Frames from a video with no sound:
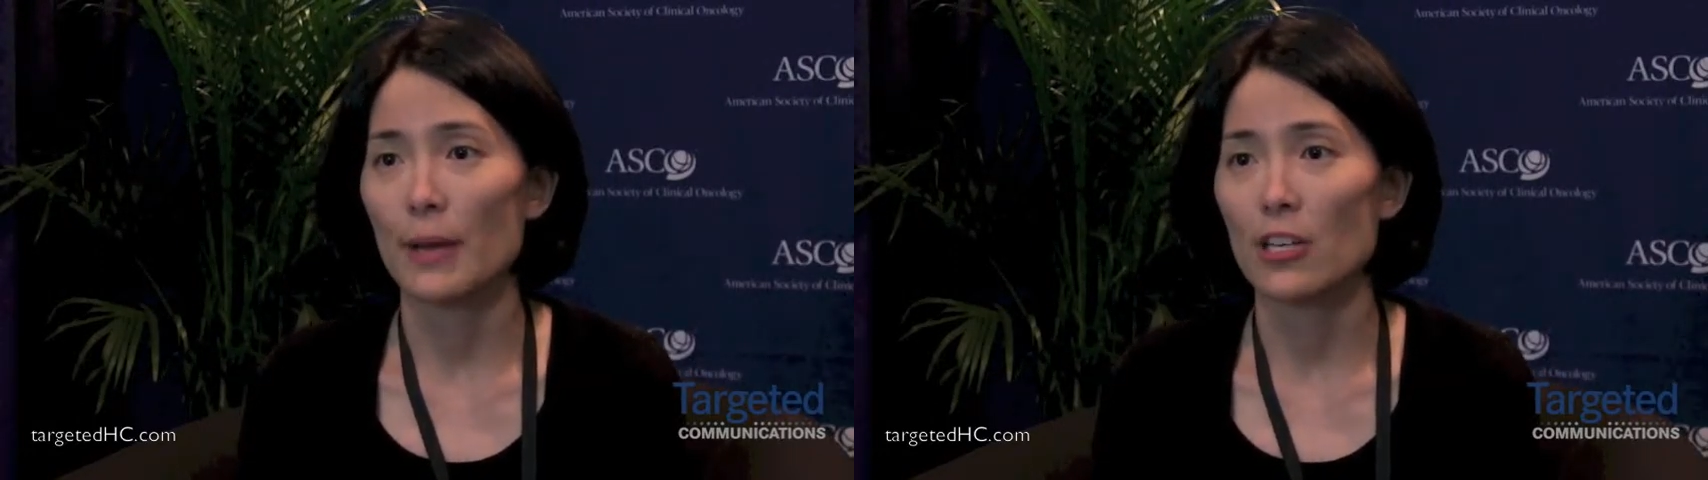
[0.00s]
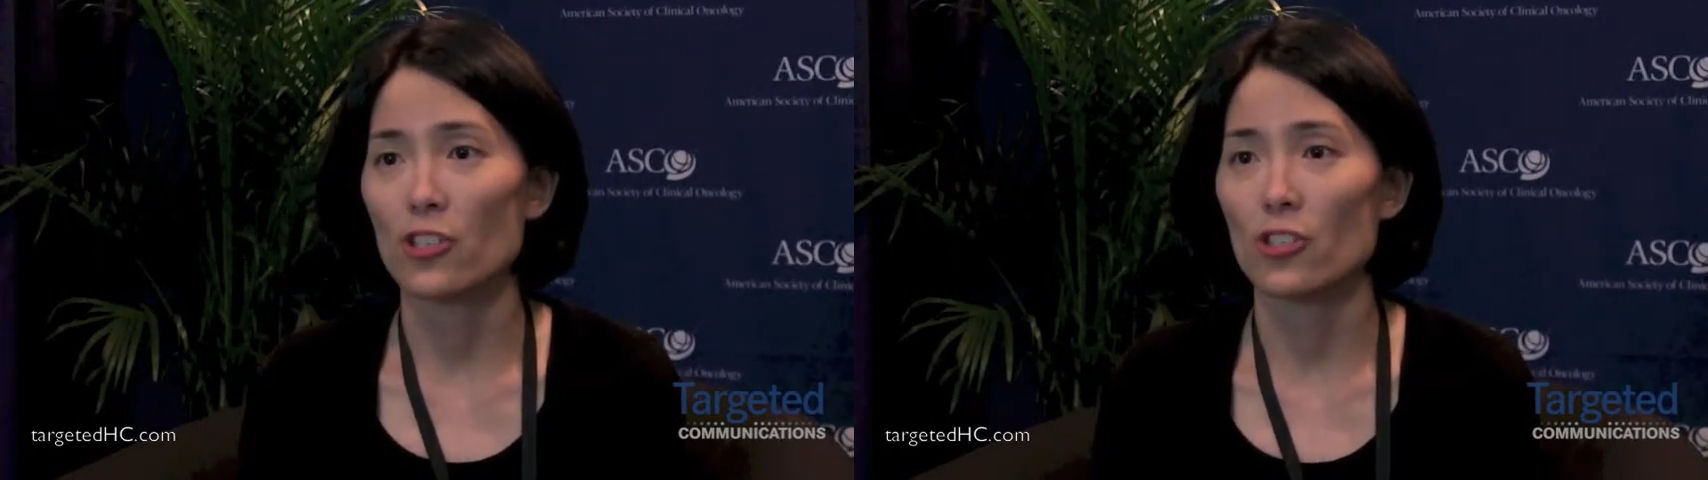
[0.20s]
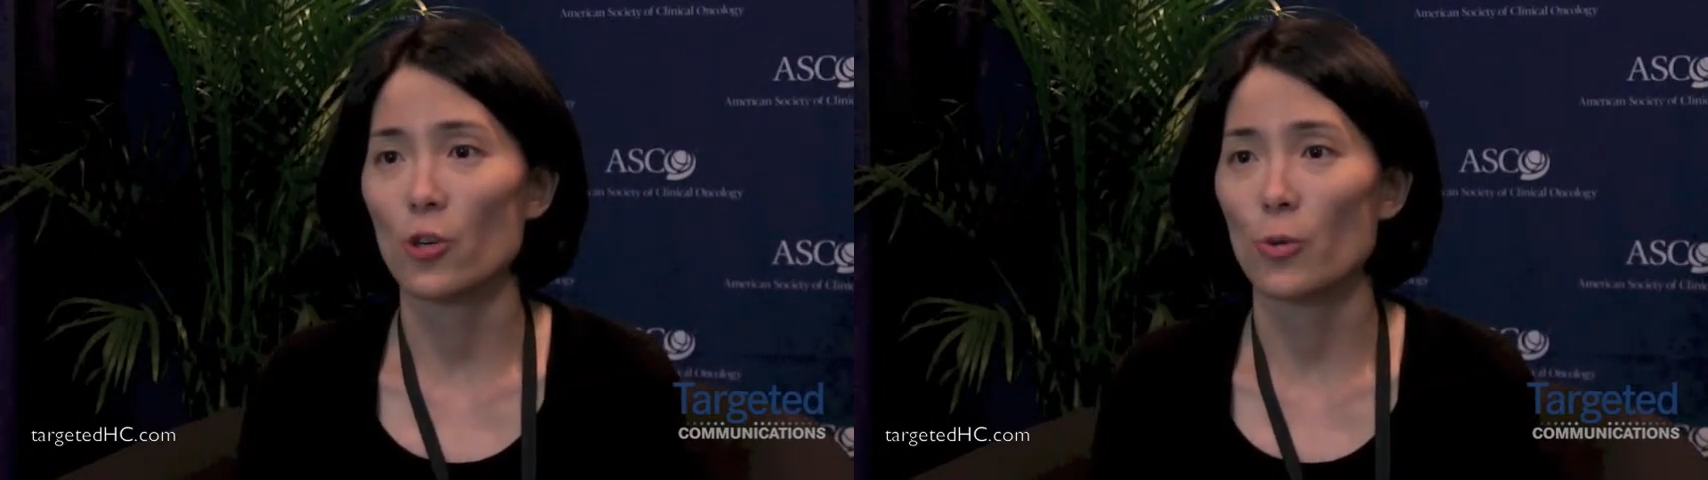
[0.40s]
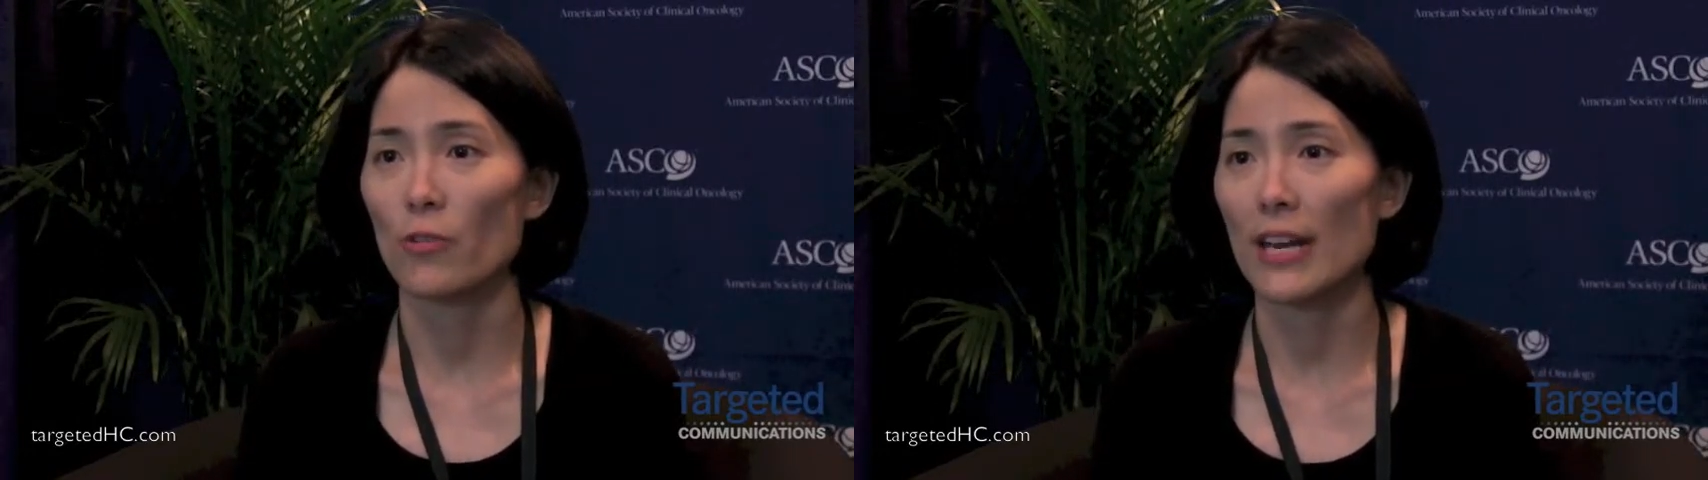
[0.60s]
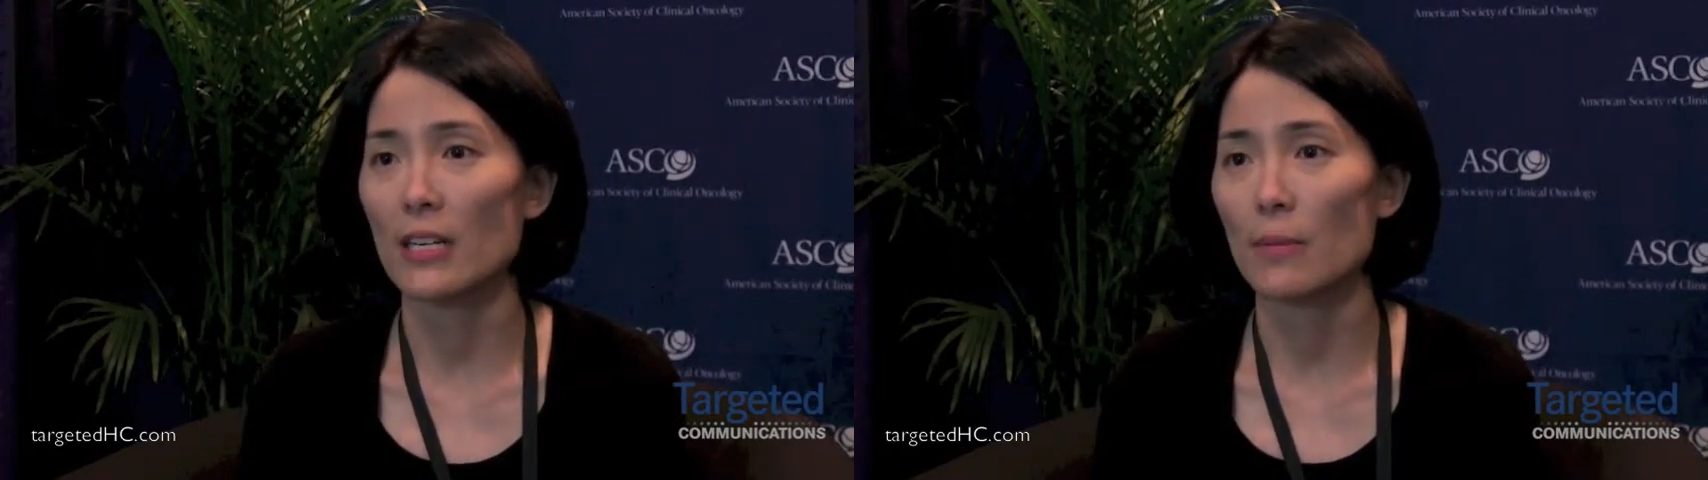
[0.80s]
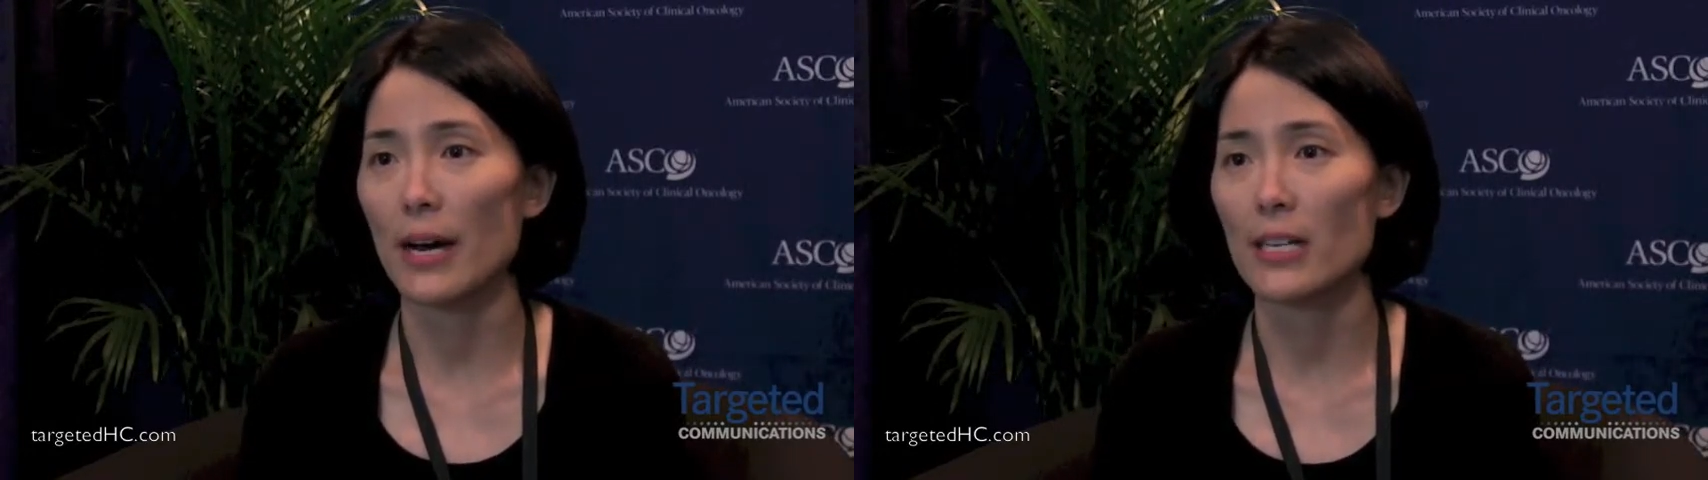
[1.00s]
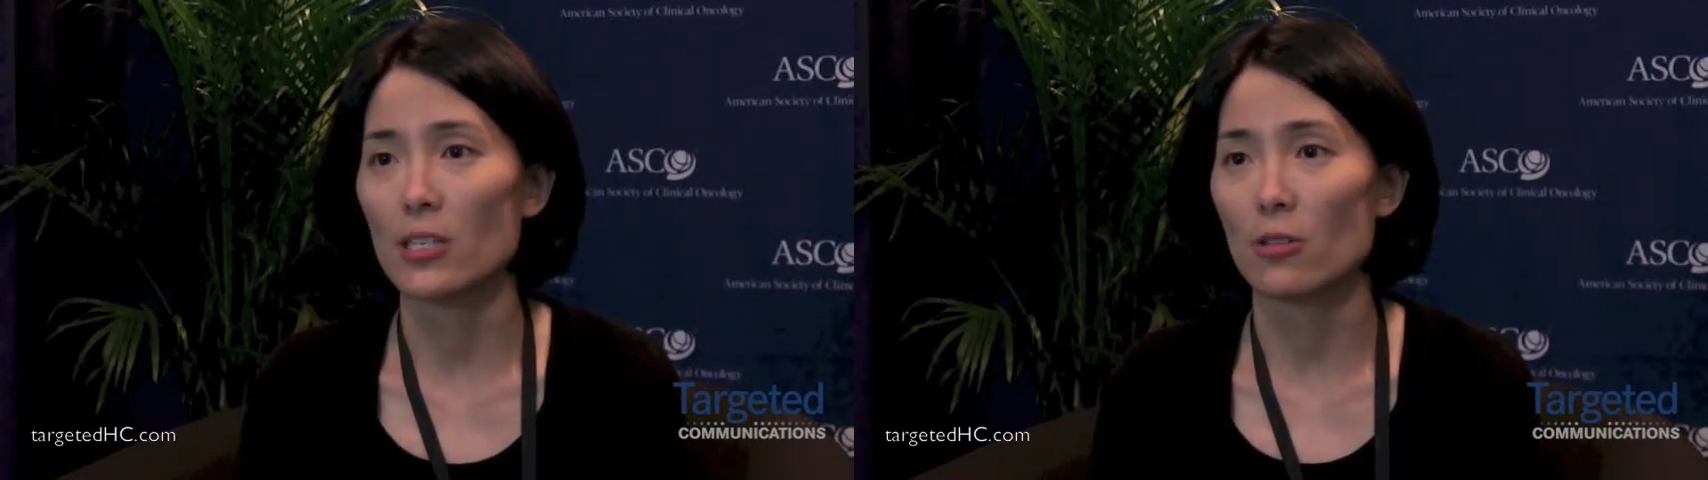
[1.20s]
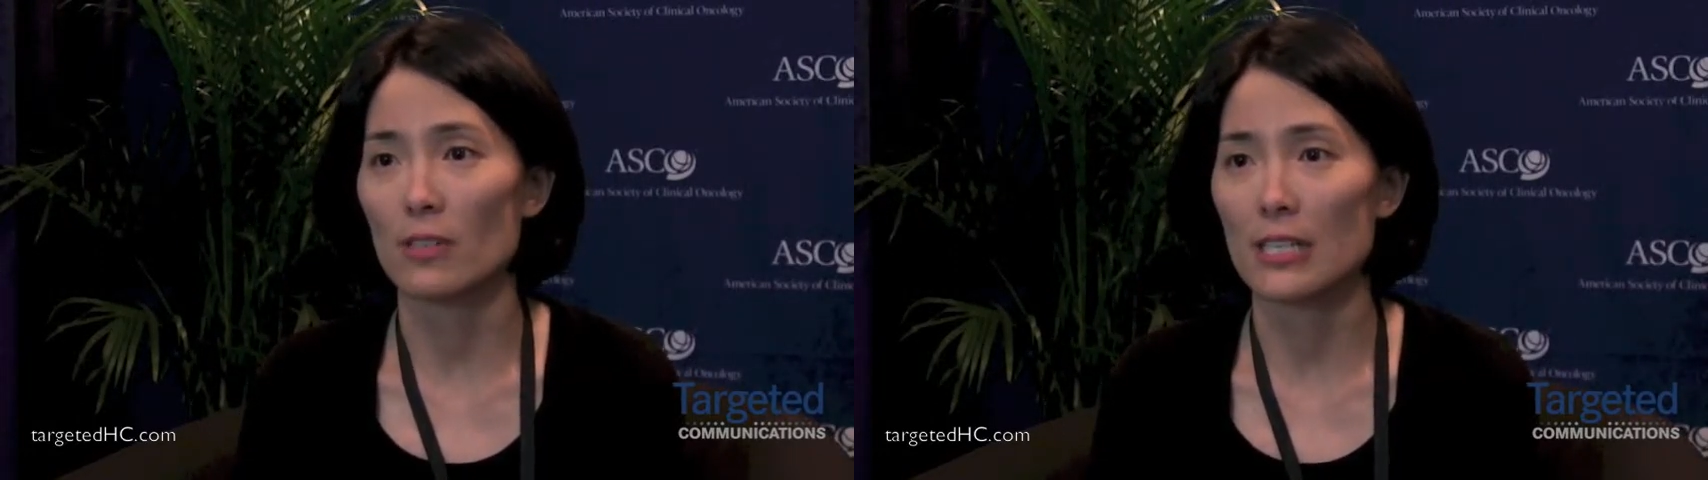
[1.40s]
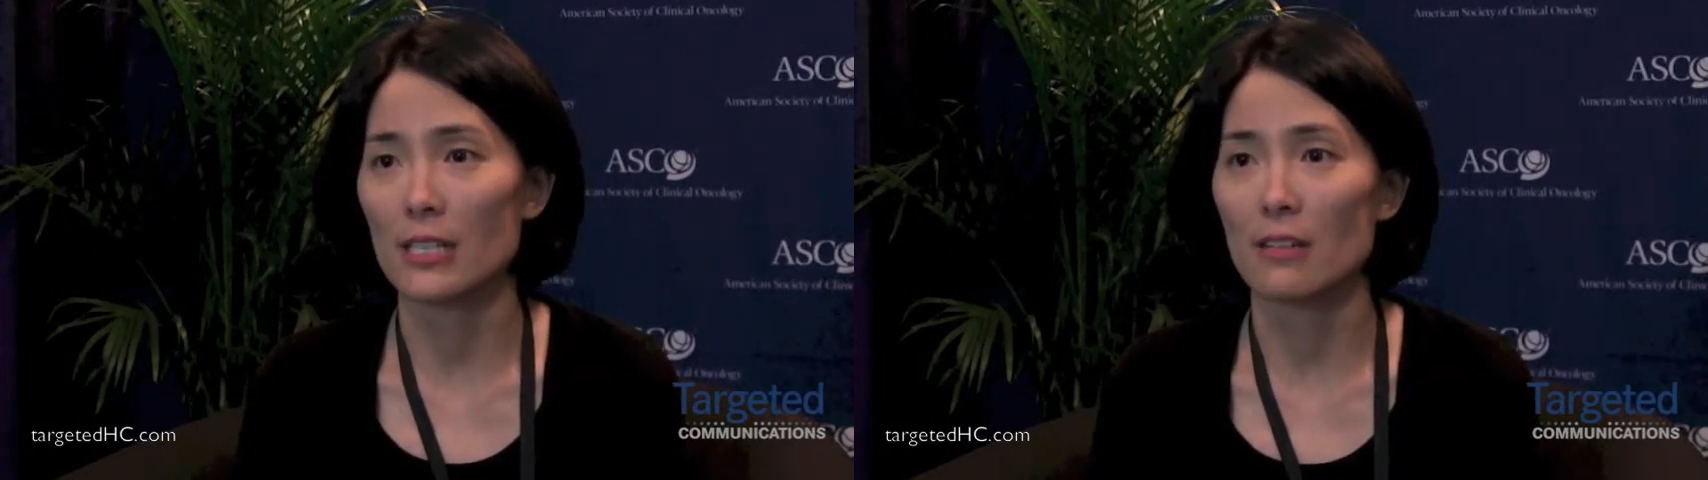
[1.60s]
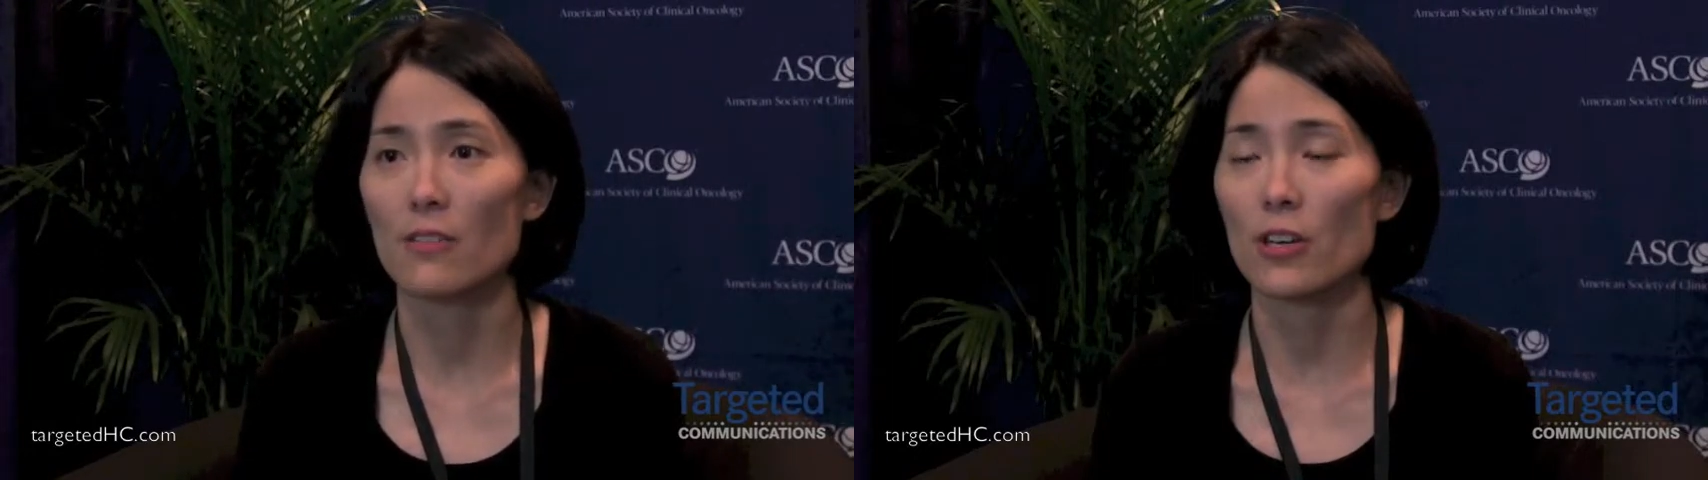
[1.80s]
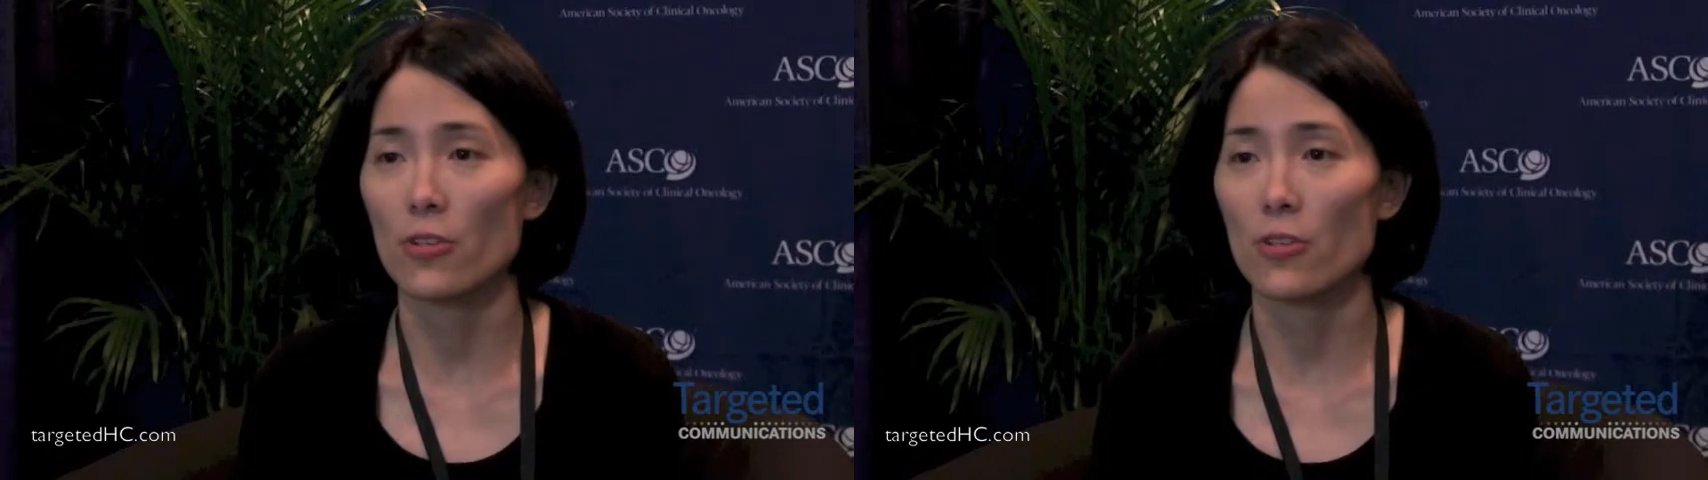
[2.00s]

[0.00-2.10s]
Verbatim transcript: patients who were randomized to receive